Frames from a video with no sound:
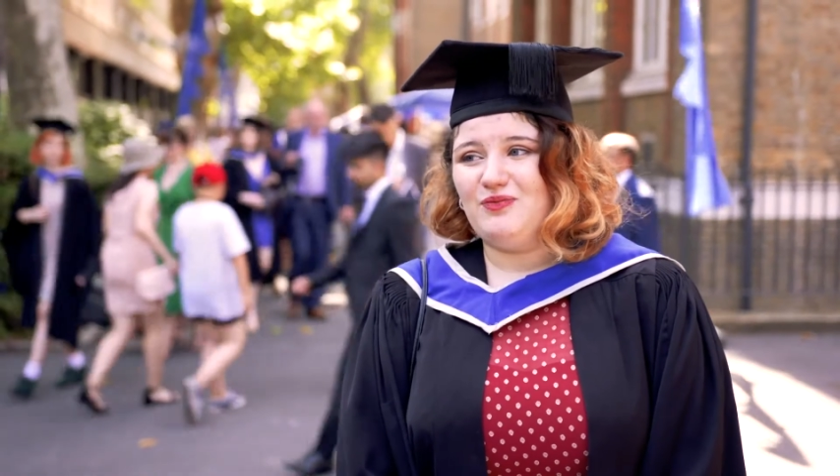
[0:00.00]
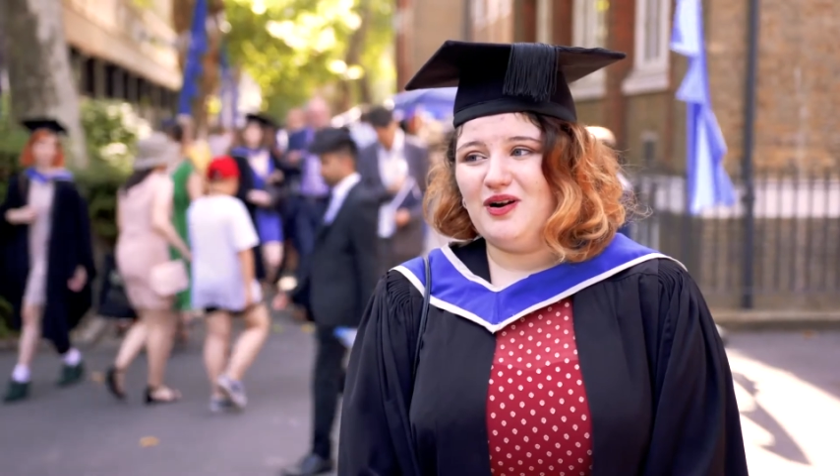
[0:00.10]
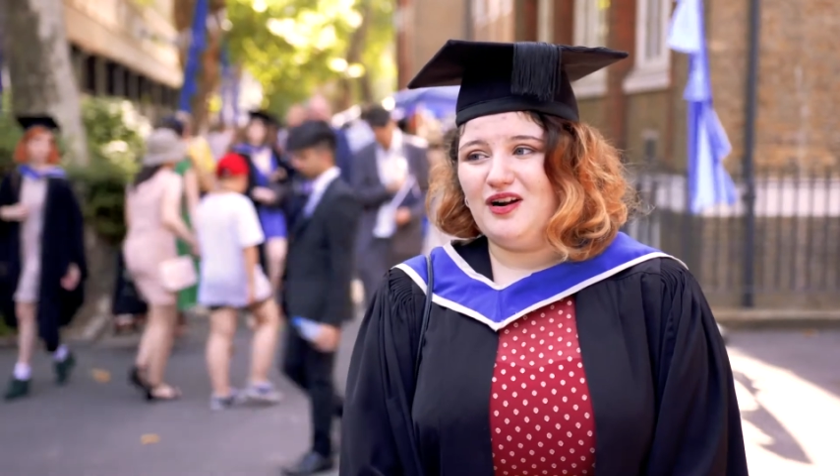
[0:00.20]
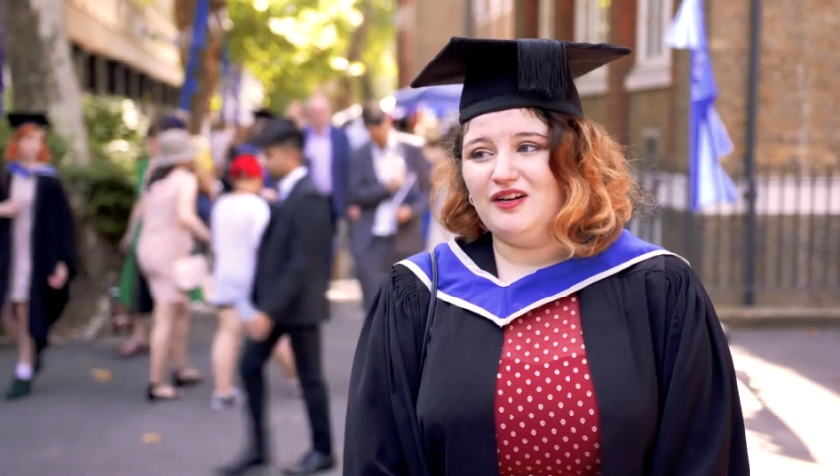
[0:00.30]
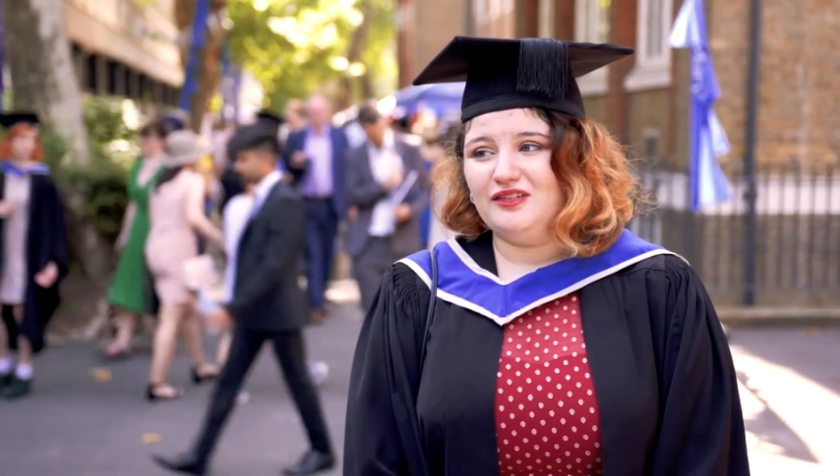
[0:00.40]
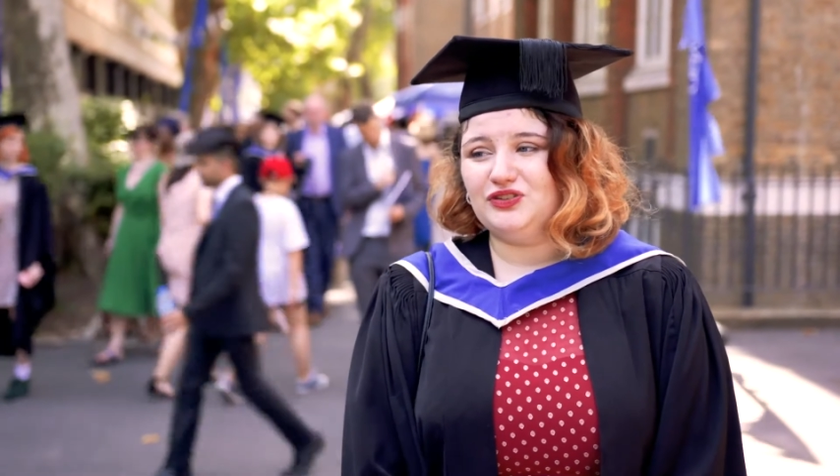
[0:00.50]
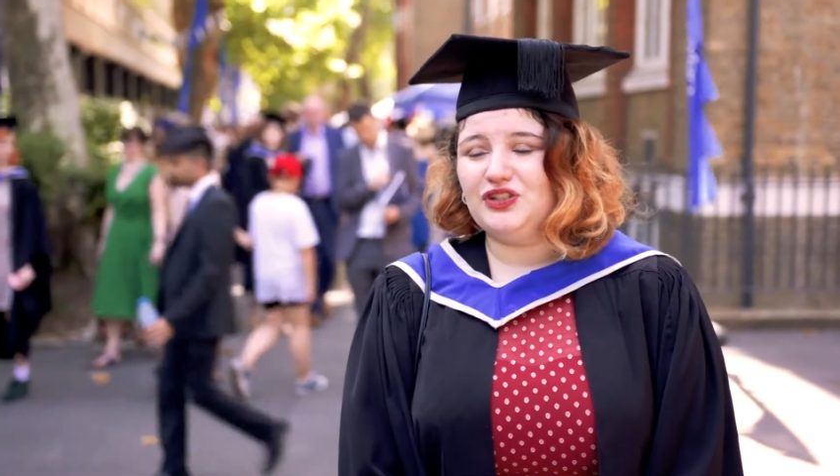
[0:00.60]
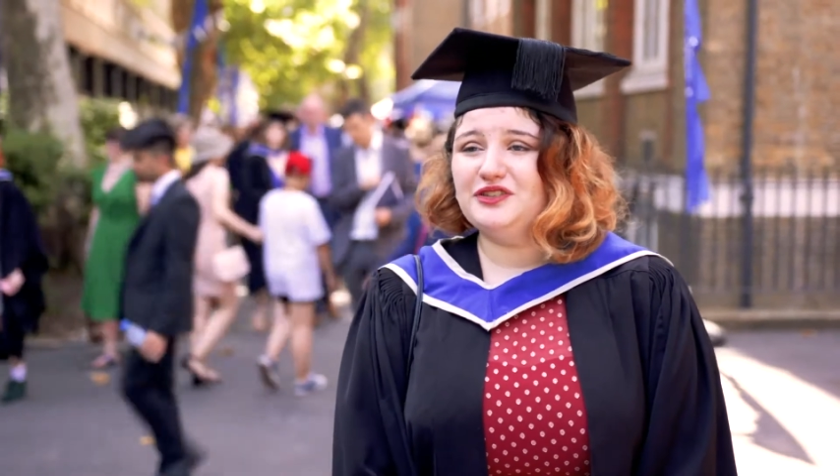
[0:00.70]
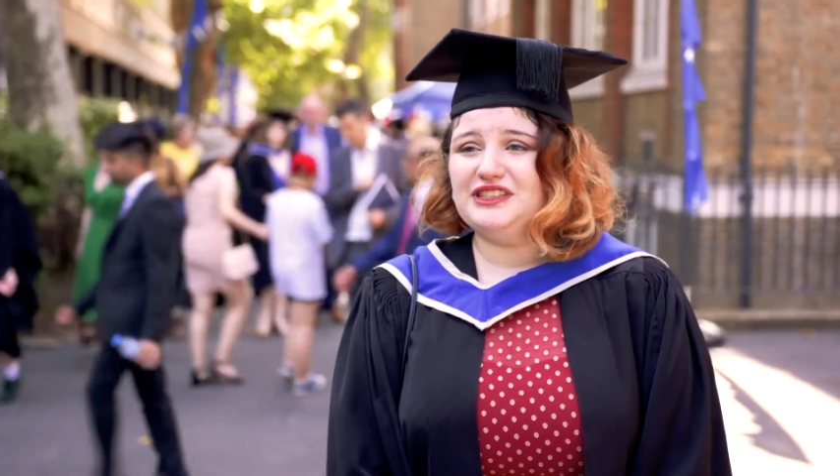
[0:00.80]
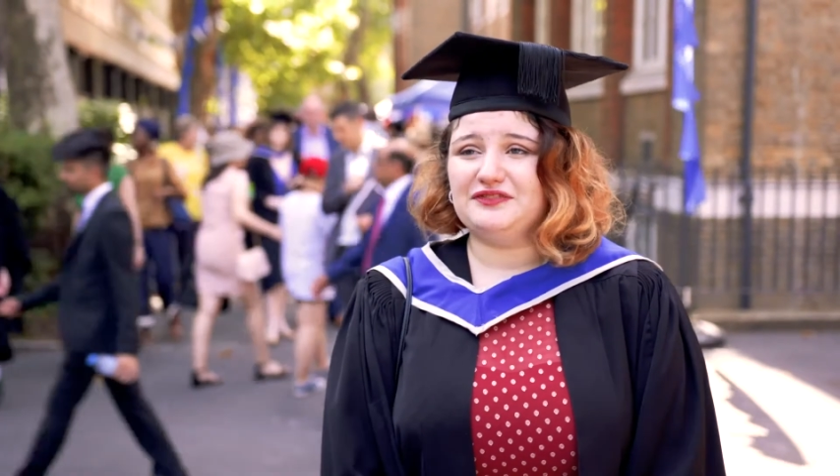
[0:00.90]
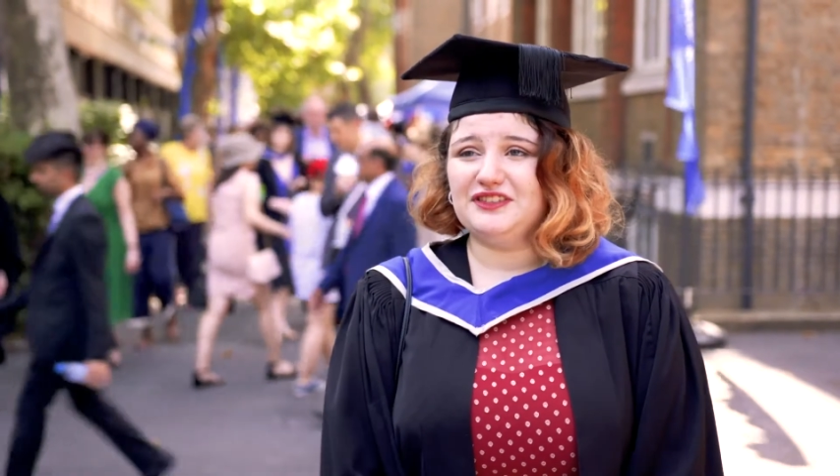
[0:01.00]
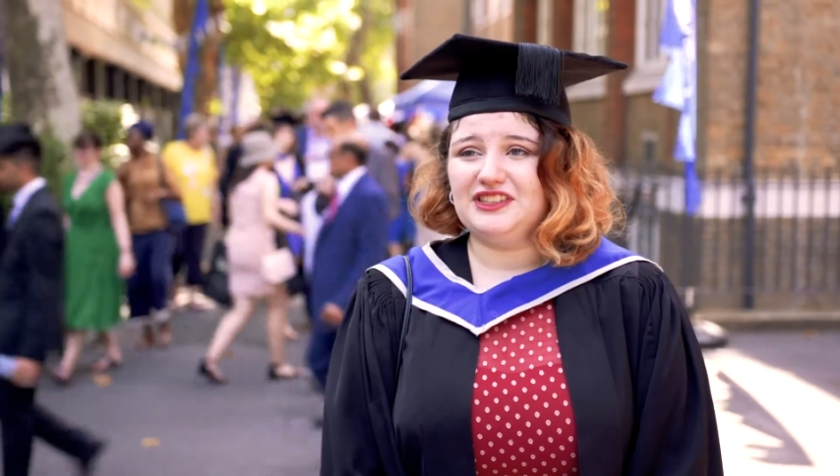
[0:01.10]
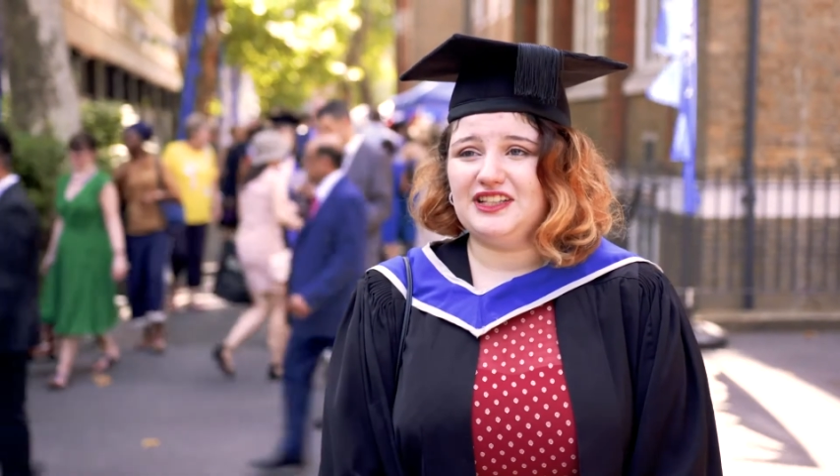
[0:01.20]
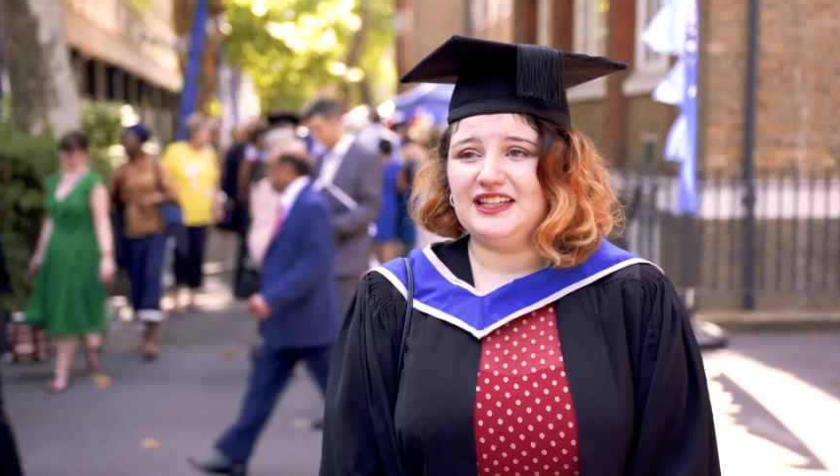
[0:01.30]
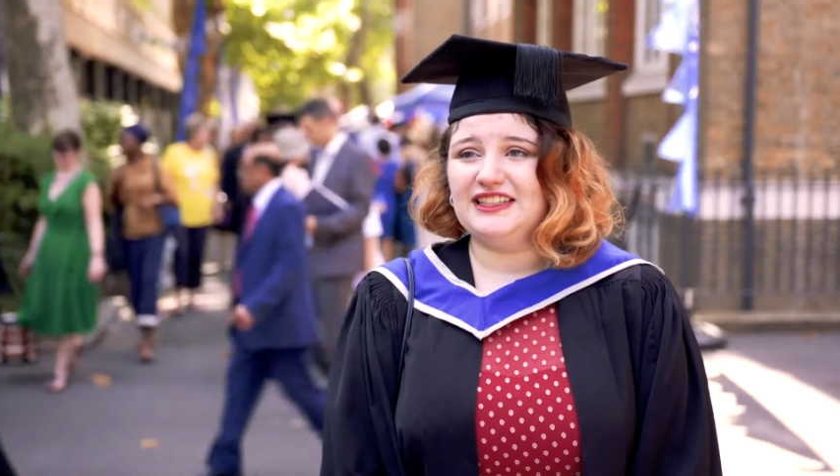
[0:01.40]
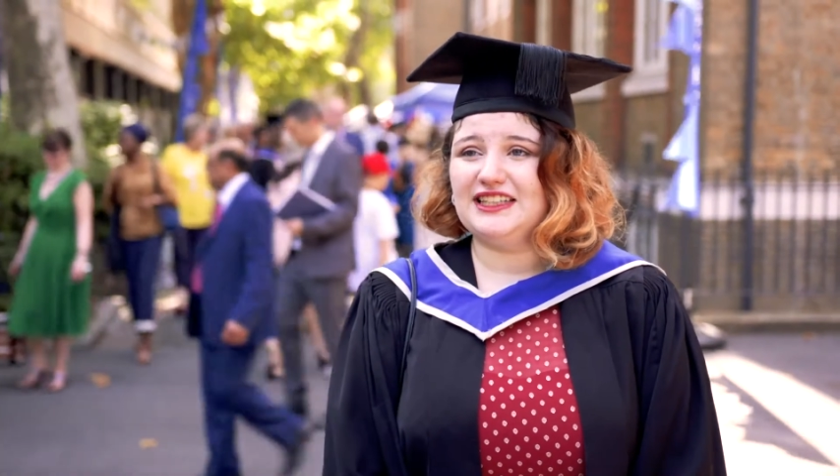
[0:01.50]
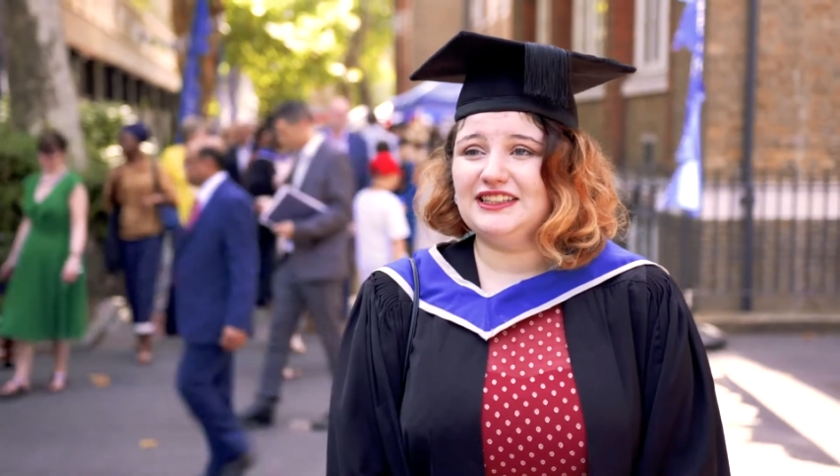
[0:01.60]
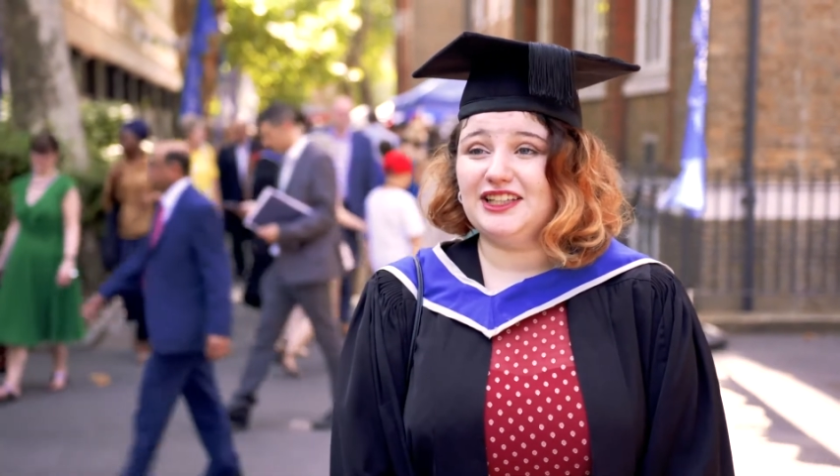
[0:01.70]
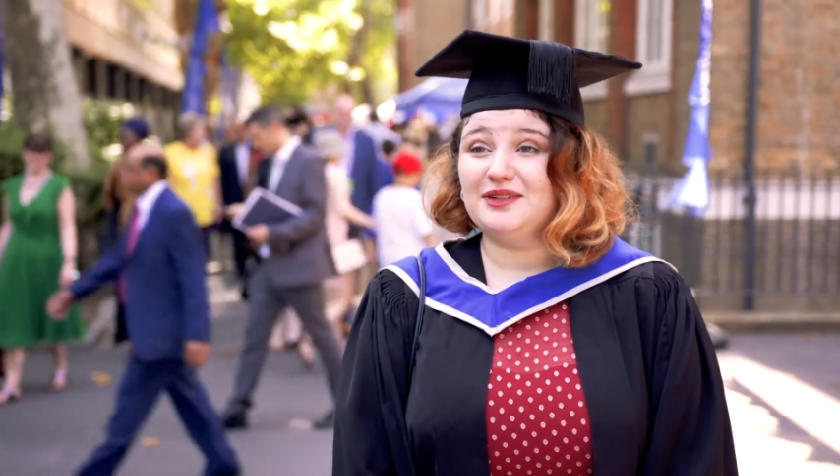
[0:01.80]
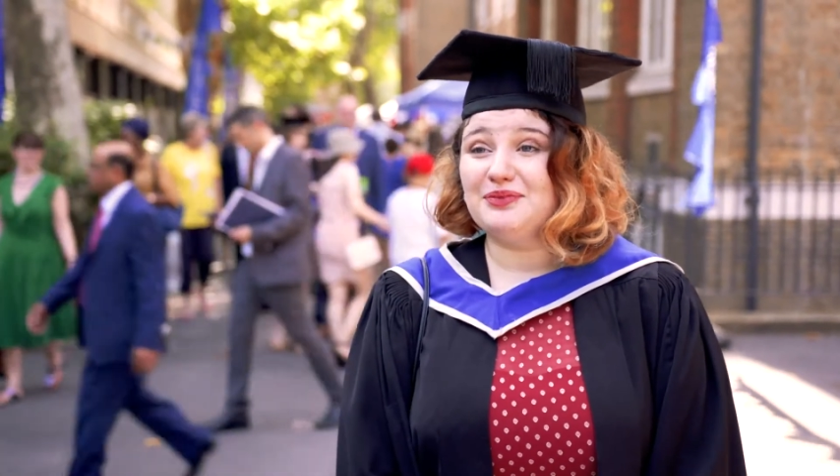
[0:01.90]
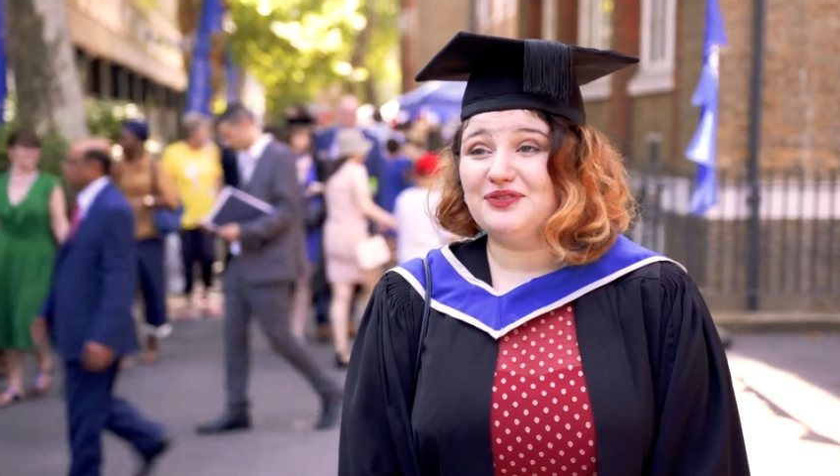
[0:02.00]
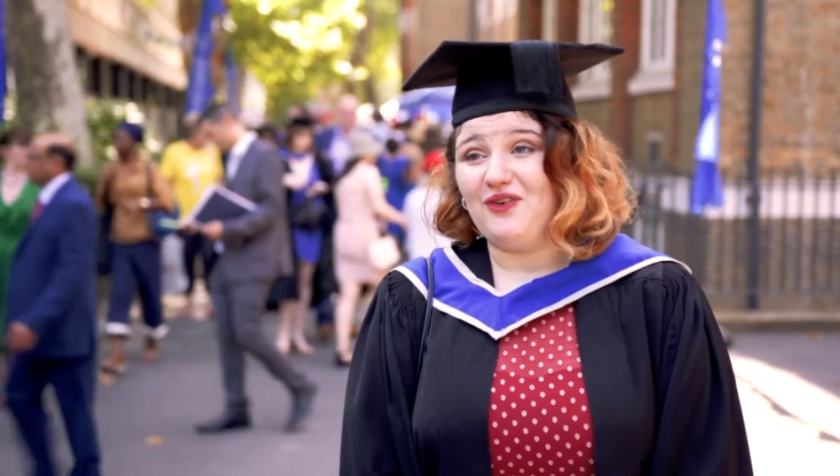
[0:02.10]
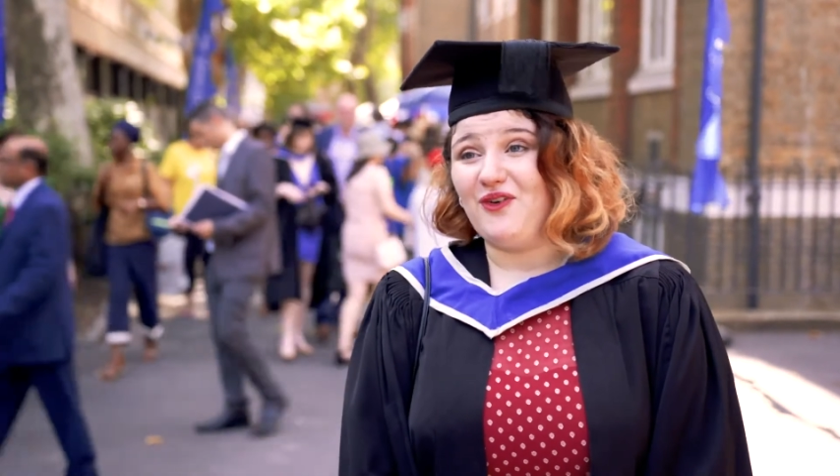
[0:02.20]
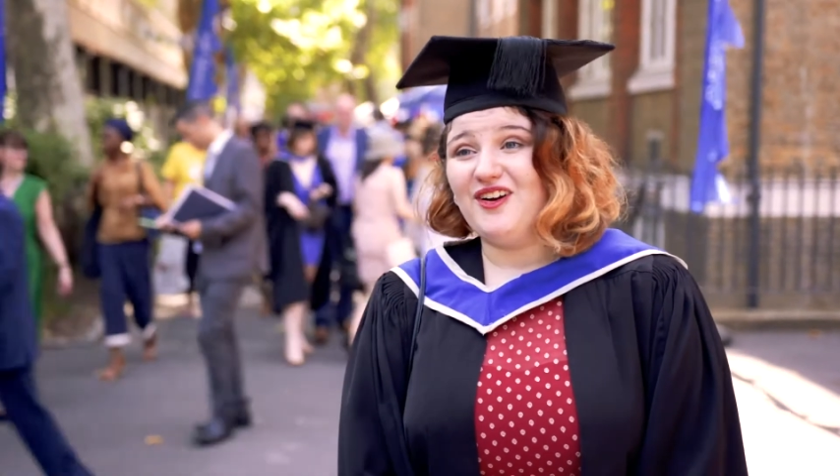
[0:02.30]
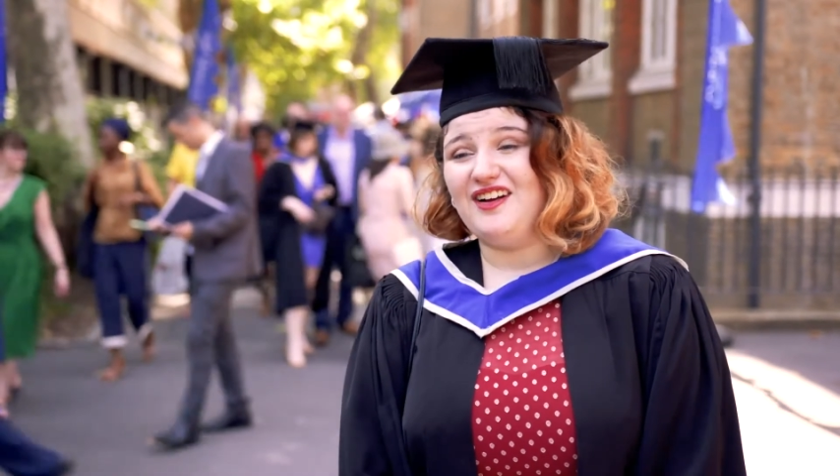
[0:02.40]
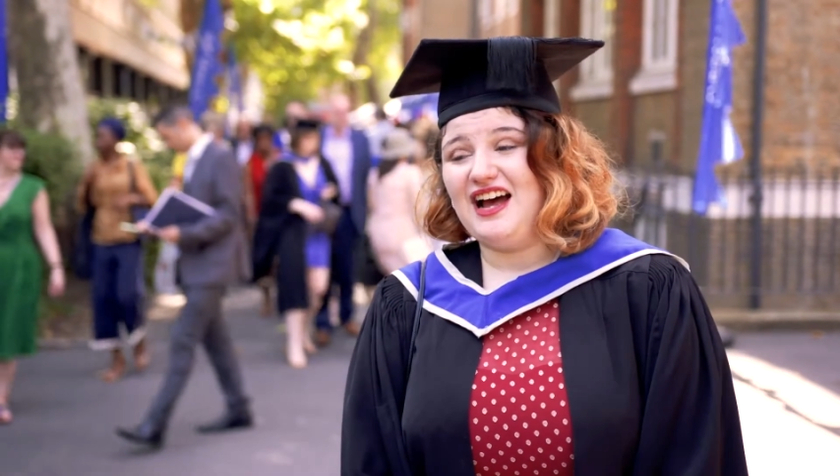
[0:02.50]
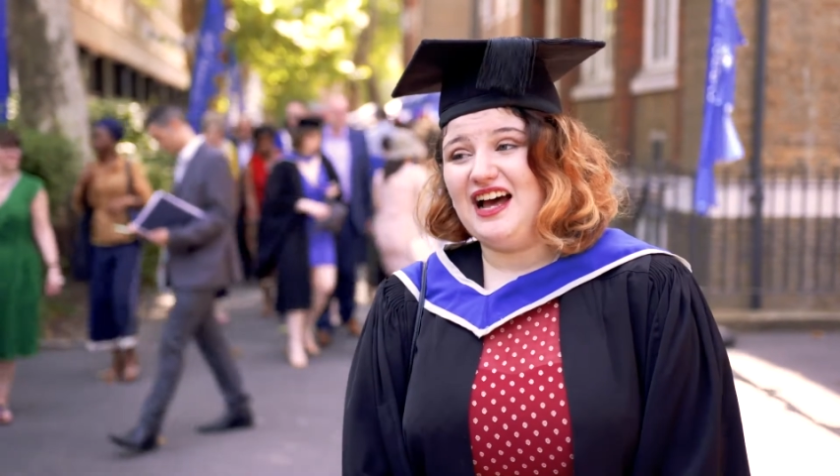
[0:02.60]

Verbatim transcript: were so different to the things I'd done before,